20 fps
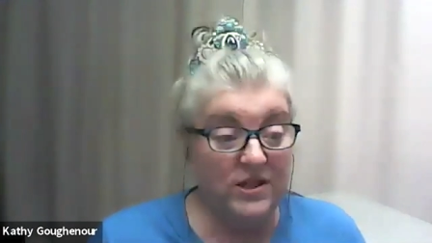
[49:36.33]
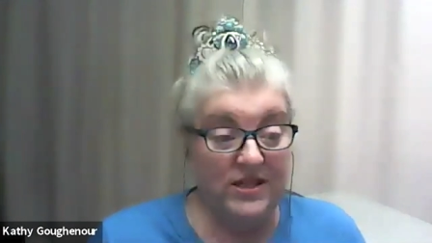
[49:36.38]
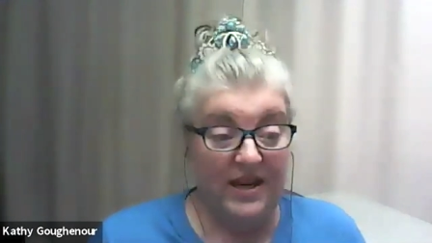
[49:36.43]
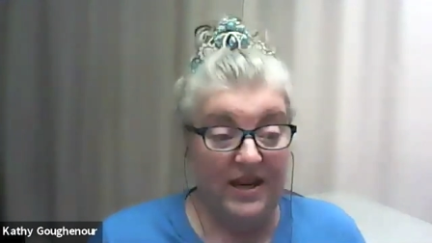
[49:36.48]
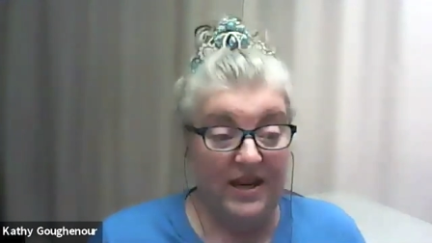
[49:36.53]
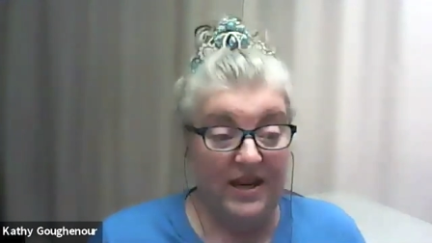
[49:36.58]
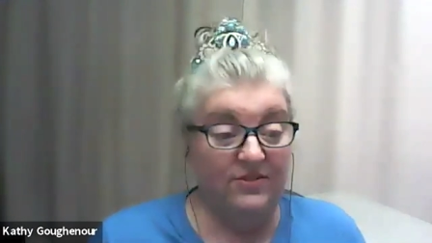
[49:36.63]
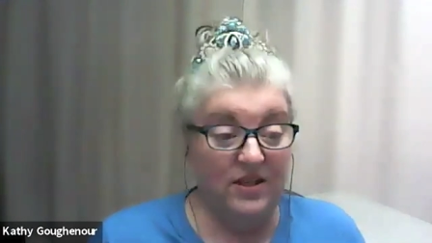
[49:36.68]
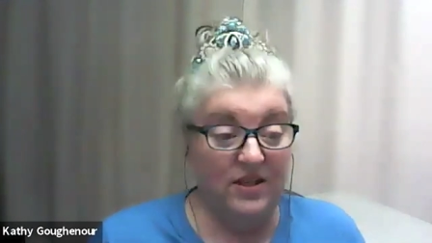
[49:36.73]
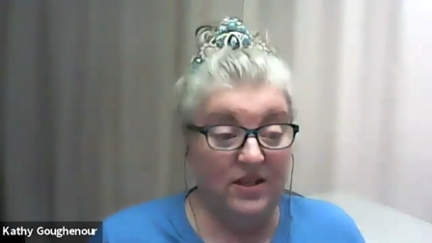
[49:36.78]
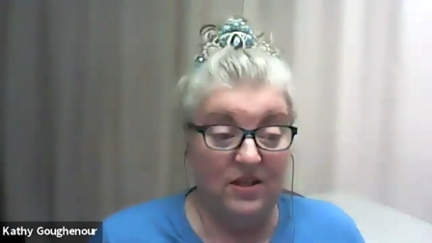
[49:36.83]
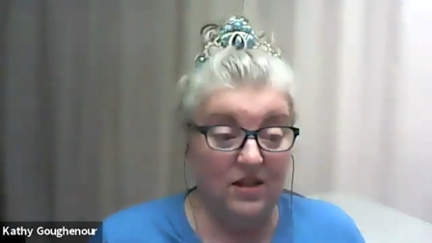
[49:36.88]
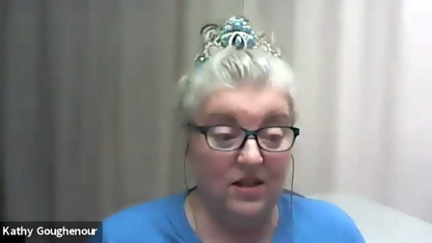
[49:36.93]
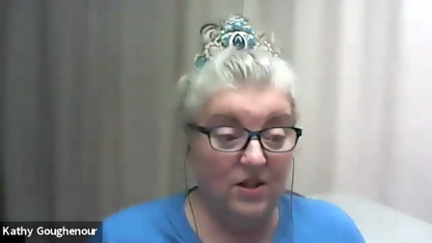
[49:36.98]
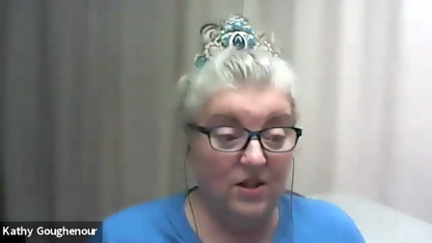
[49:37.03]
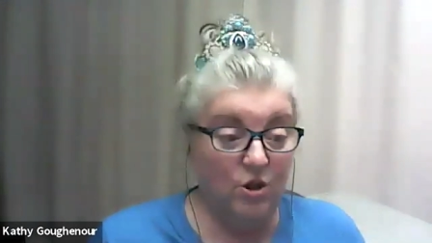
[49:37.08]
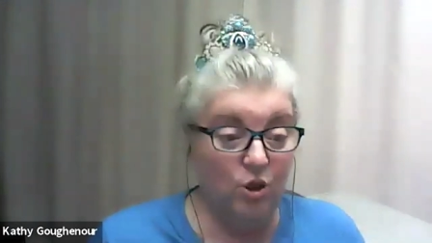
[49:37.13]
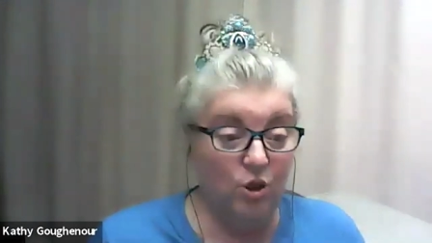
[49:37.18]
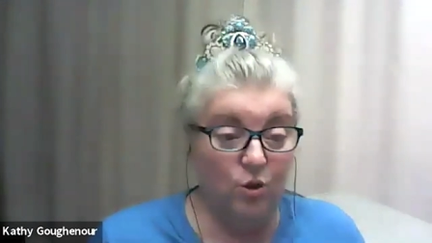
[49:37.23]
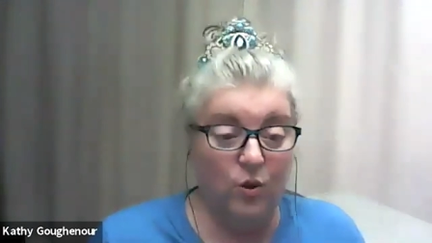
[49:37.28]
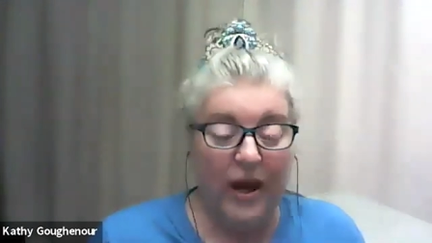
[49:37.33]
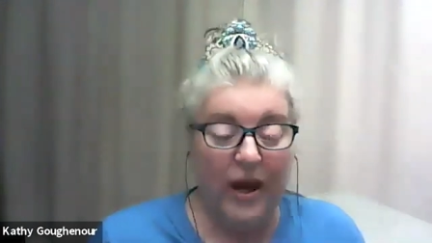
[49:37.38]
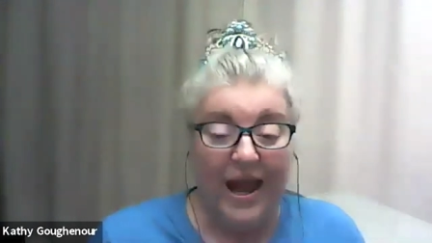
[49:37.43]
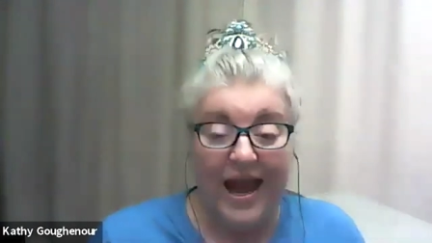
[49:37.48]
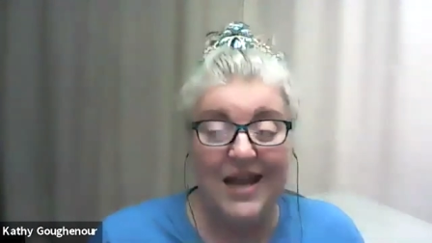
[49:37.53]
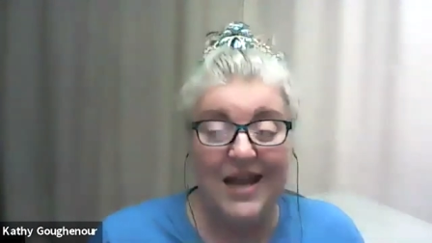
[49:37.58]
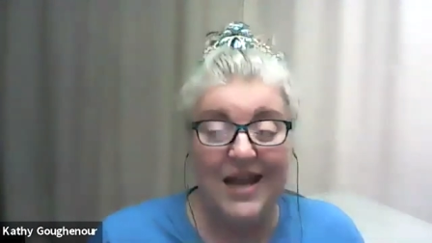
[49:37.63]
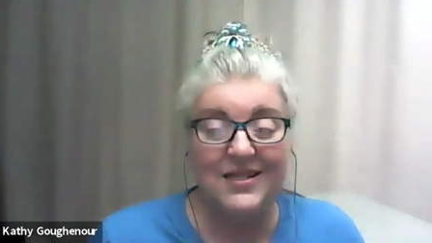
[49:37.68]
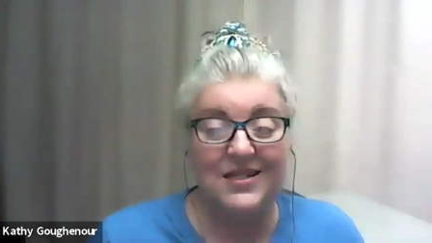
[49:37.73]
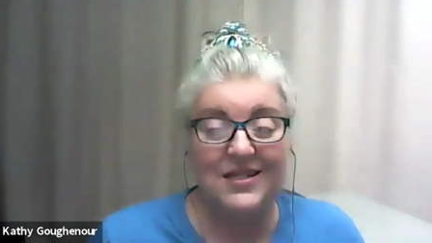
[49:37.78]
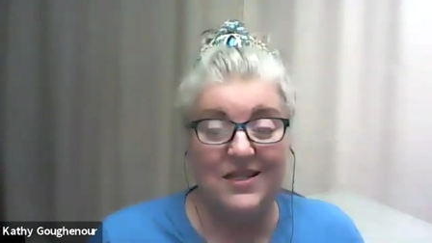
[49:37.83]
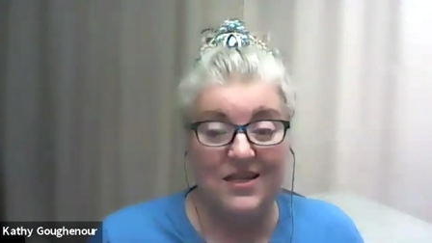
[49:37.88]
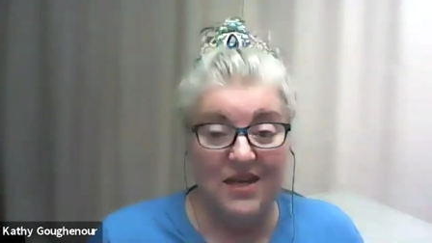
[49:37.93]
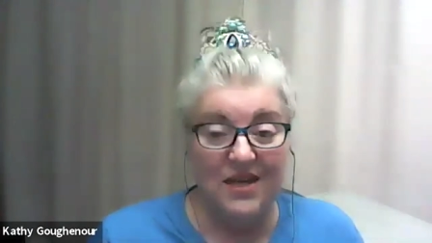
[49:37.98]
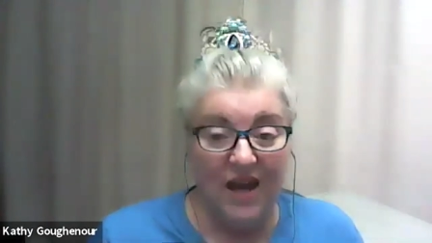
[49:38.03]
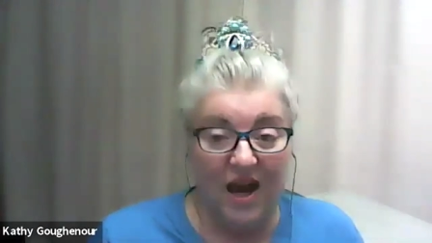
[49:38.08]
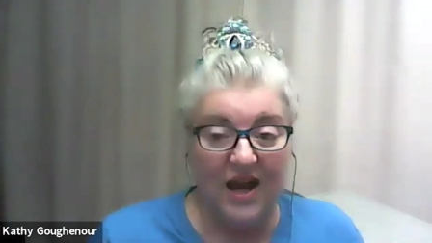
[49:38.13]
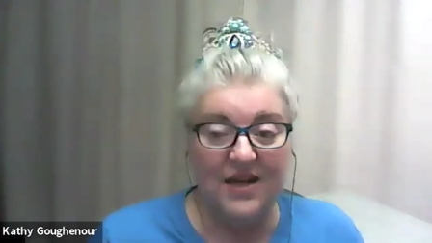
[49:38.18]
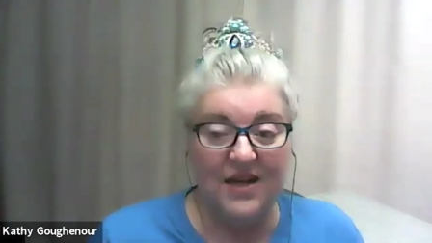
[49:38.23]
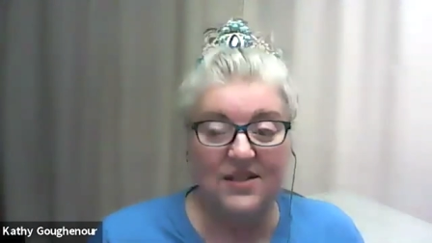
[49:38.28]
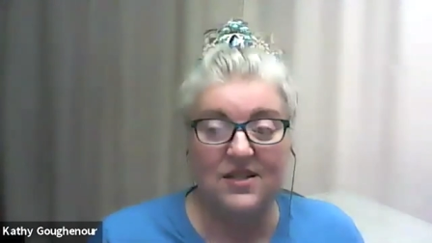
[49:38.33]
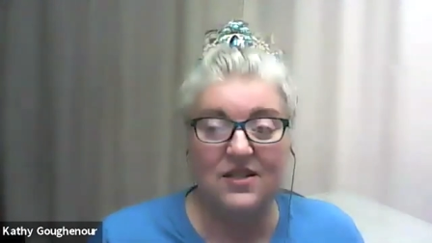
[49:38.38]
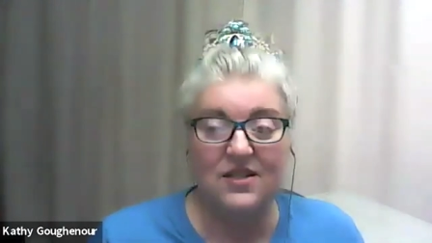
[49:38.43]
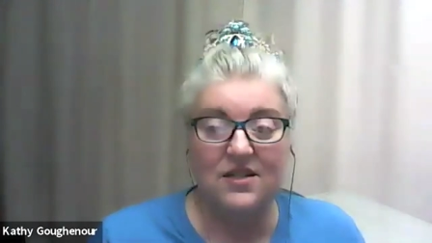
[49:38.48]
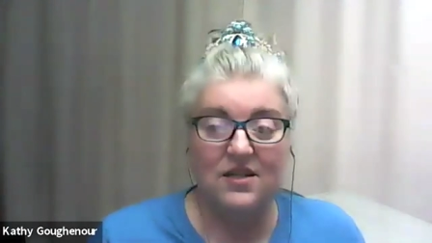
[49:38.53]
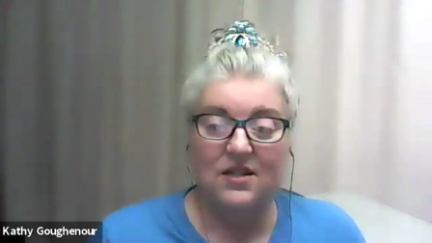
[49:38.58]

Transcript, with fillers: David, who has not